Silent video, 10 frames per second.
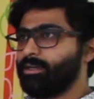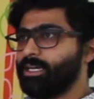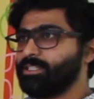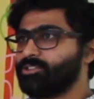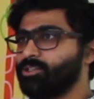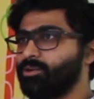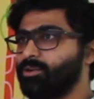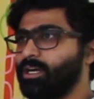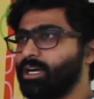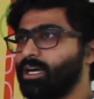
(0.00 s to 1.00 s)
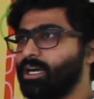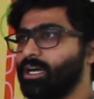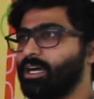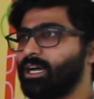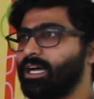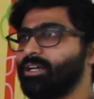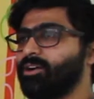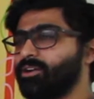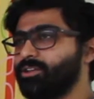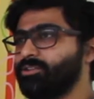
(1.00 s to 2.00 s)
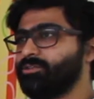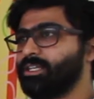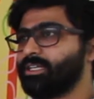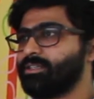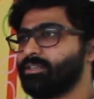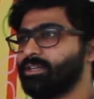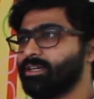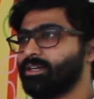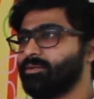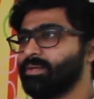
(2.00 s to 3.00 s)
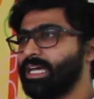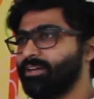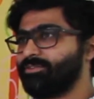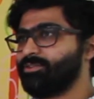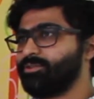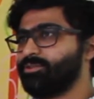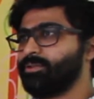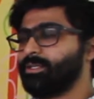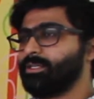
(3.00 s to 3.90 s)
And so I argue that we have to